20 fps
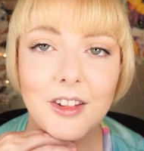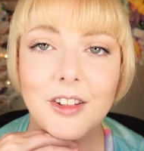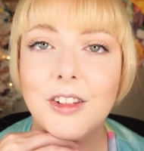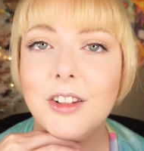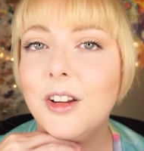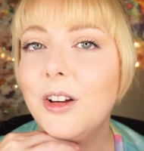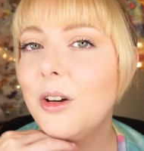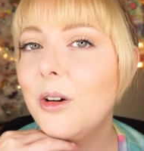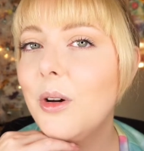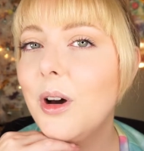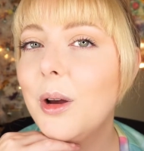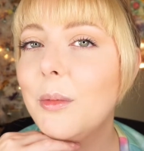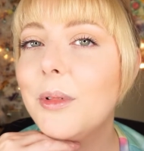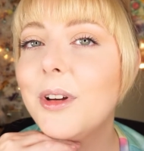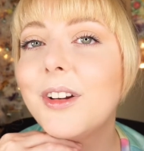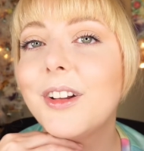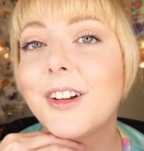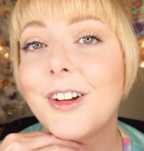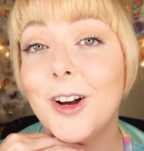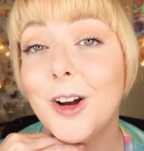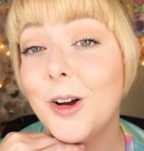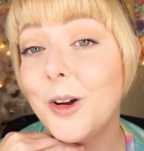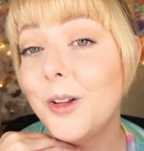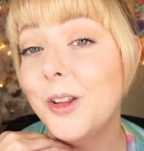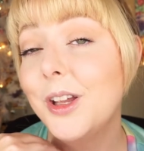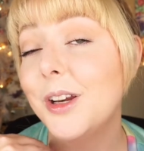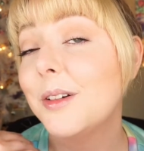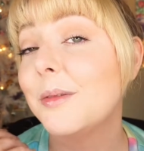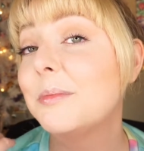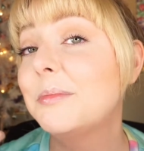So I'm gonna call
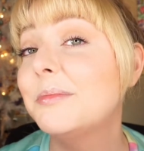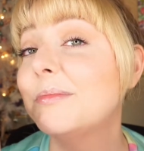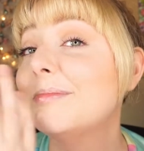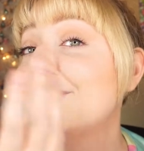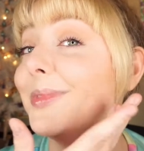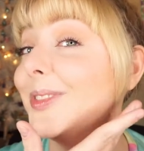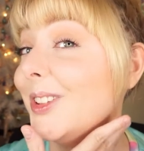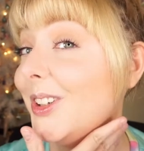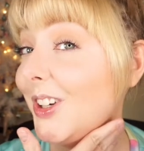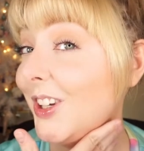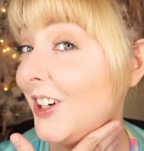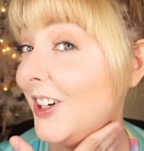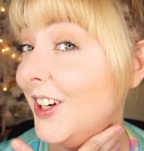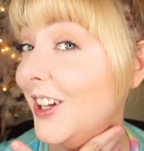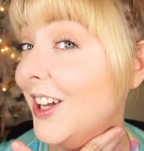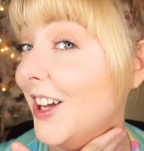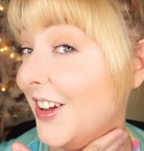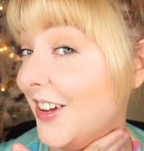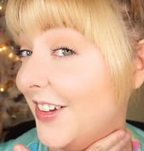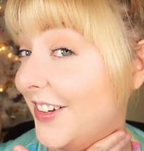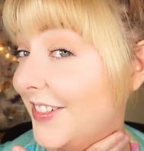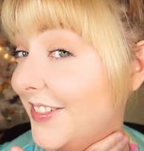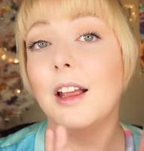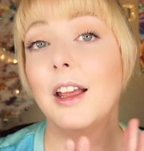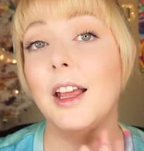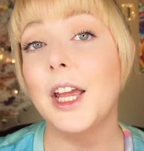it good enough.